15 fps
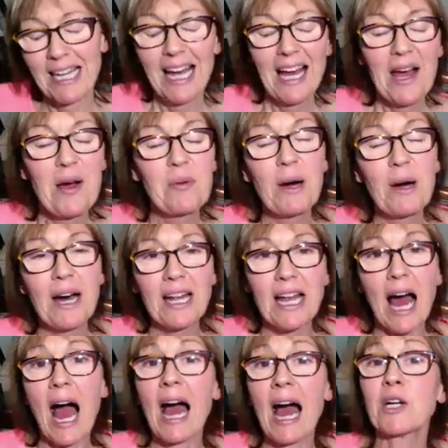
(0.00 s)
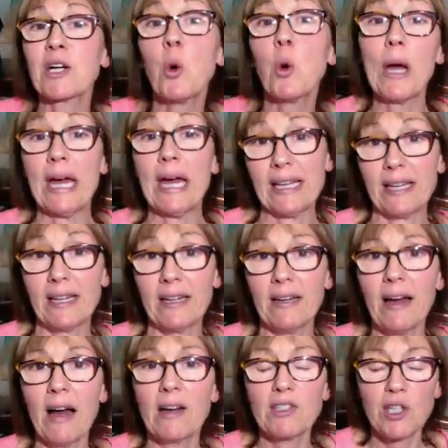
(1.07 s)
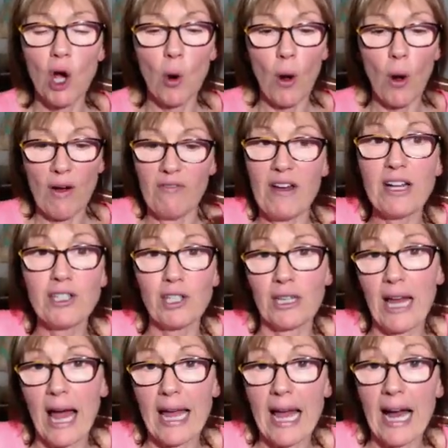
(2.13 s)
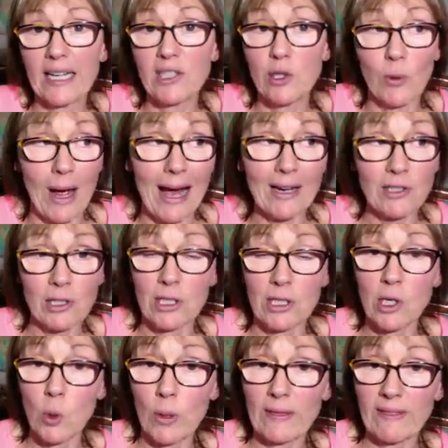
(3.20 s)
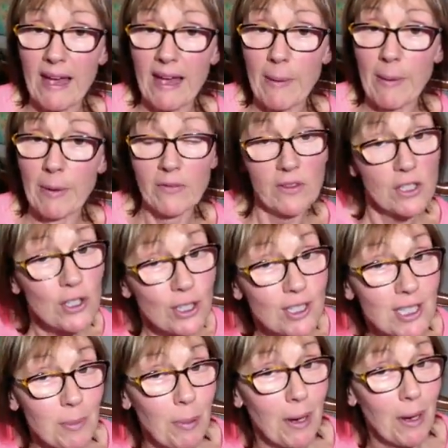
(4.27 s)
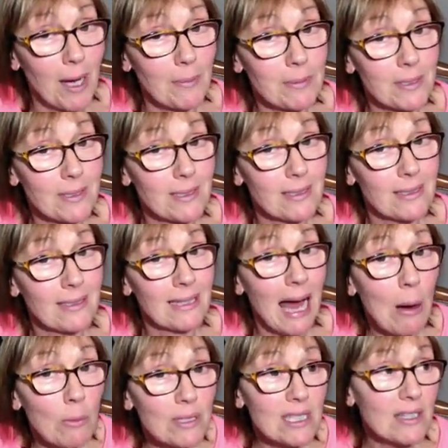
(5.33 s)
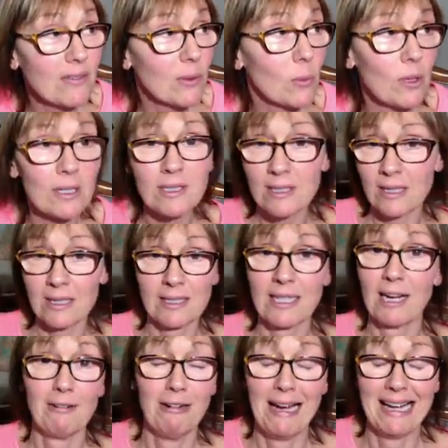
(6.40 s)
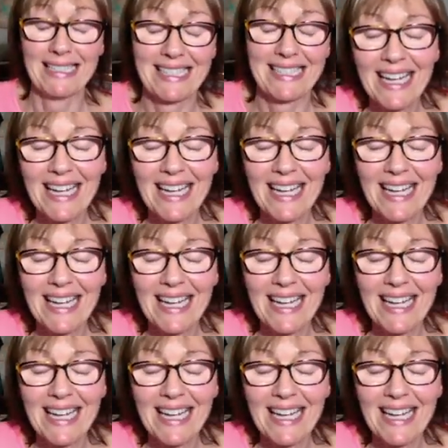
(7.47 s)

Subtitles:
but I quit. So eventually I had to actually quit the habit of the Tootsie Pops. That was even worse than the cigarettes.